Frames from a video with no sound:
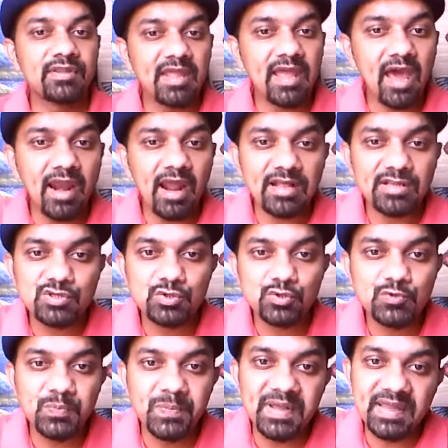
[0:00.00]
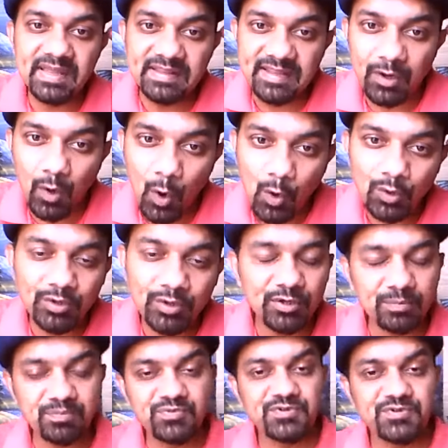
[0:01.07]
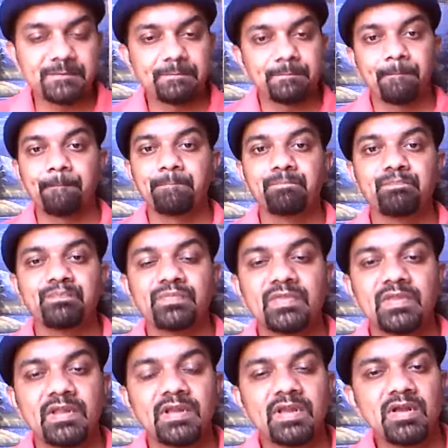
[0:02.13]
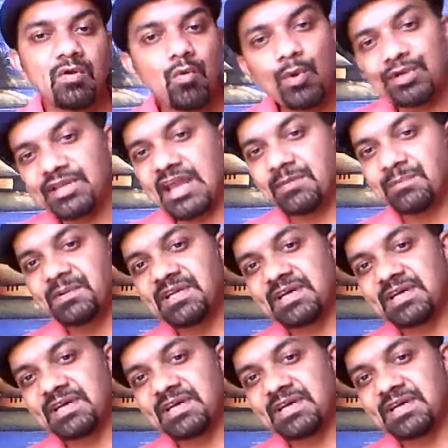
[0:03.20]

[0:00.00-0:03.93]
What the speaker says: they are asked to speak in their own groups. What can be